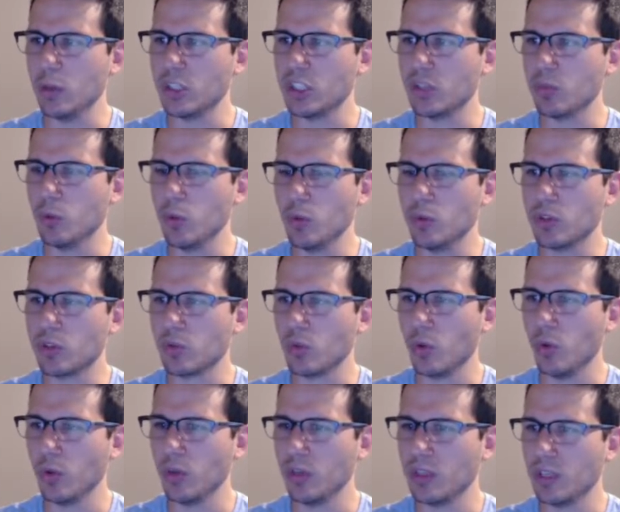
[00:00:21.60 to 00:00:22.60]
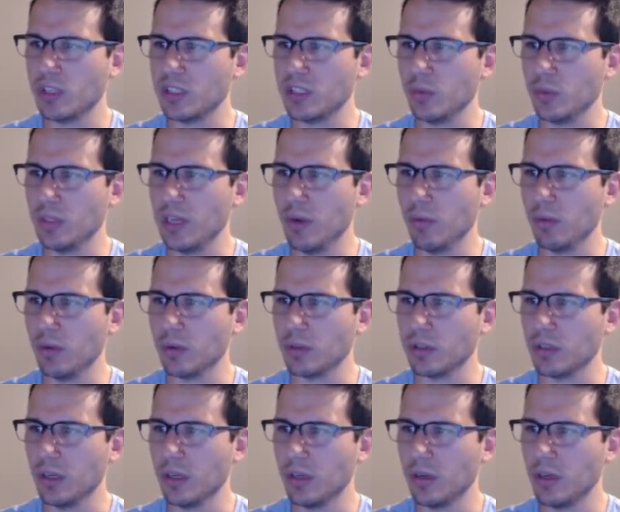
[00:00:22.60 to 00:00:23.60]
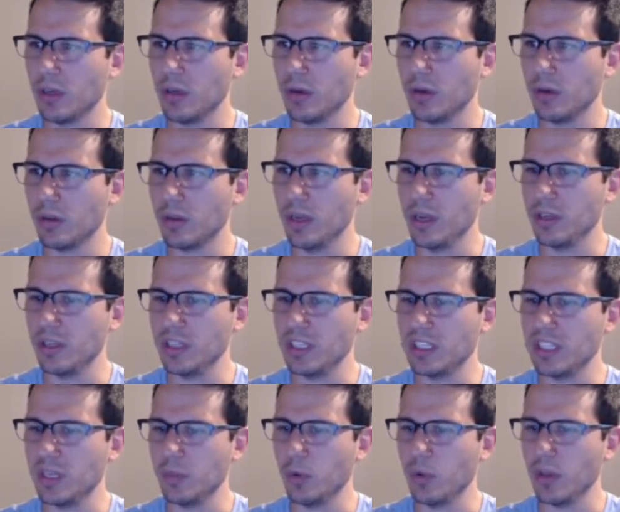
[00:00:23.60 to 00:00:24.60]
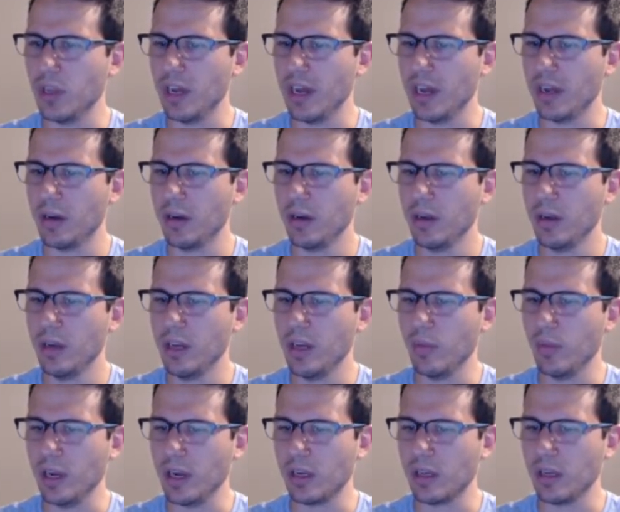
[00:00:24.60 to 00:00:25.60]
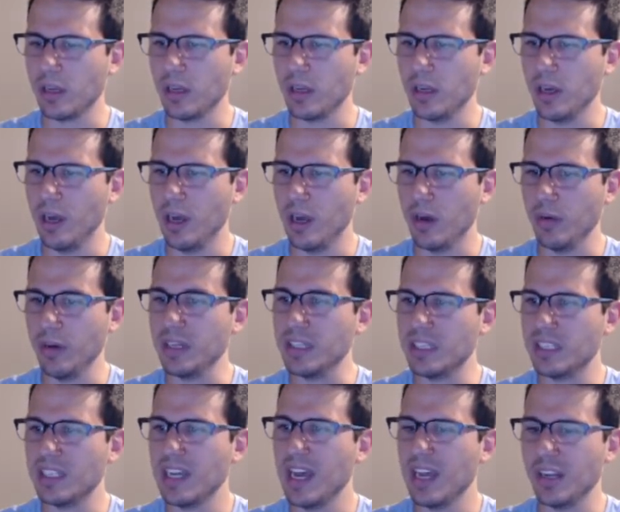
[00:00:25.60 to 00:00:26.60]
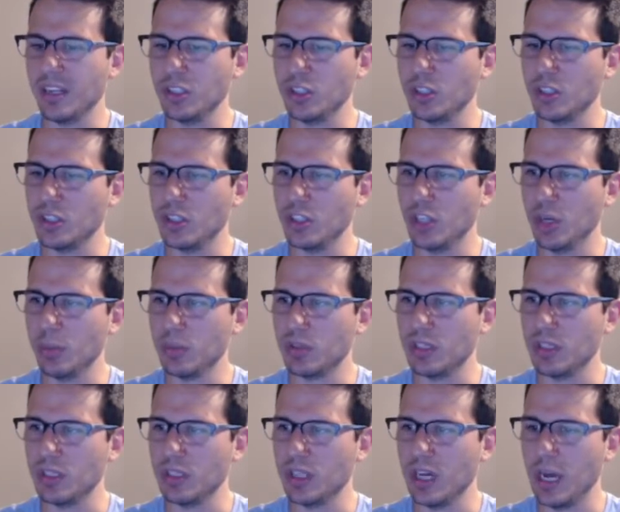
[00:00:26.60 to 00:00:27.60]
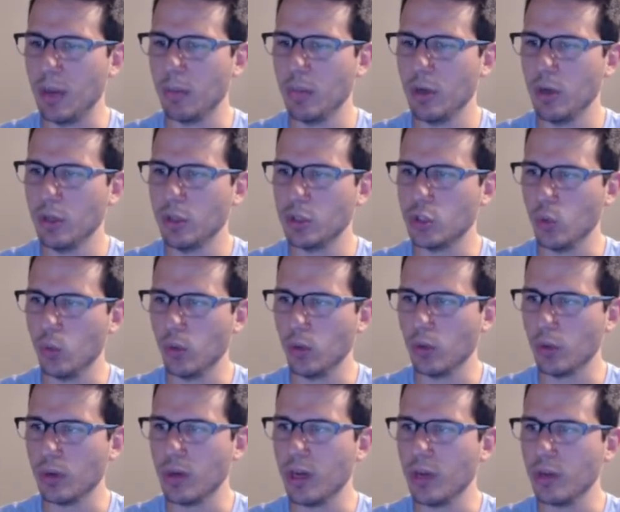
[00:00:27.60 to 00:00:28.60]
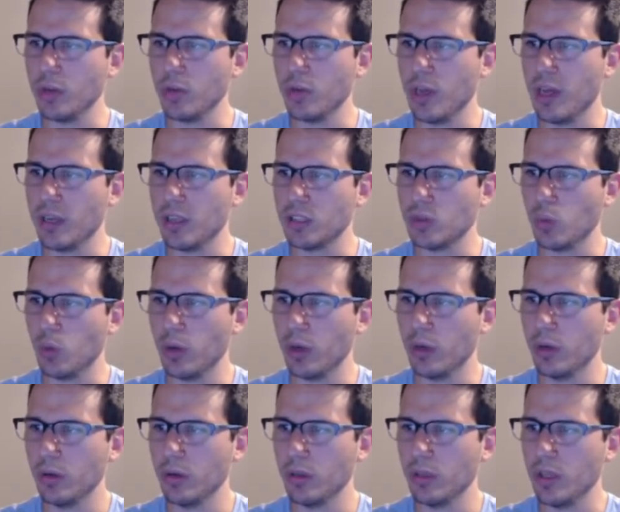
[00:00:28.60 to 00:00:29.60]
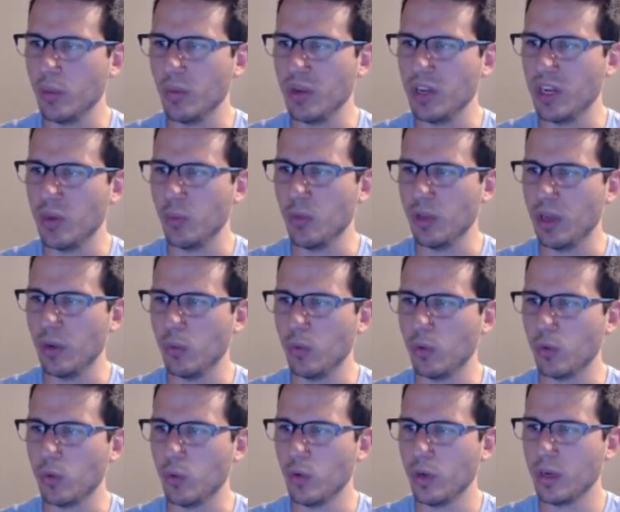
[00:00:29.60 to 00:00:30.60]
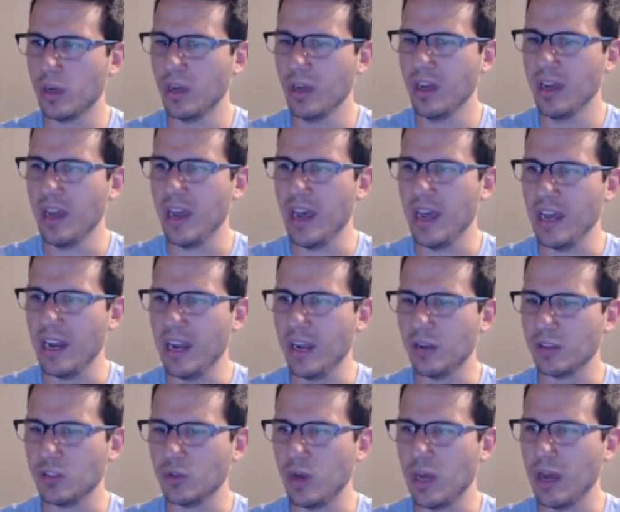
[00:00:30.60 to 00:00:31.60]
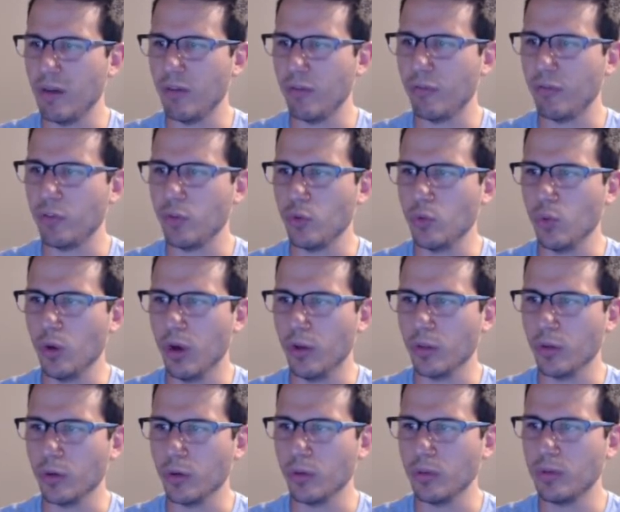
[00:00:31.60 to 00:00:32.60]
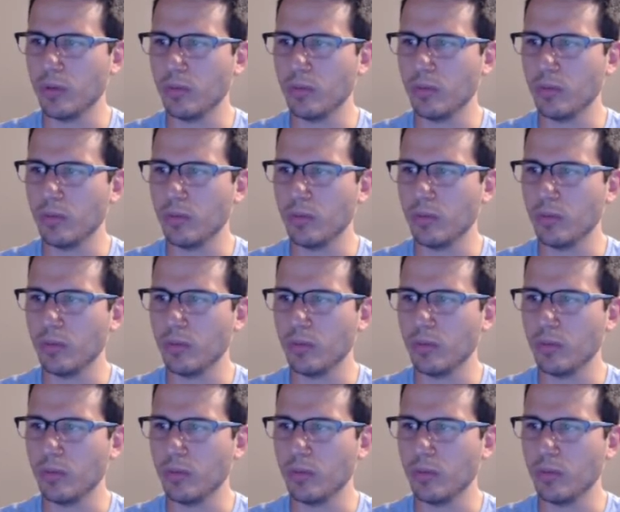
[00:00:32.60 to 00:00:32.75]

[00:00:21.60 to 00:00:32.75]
smooth scrolling. Let's see what that one looks like, and disable that. When I click it now, instead it just jumps to the top. So we'll learn how to do that as well. Let me enable that real quick. And I also have a few other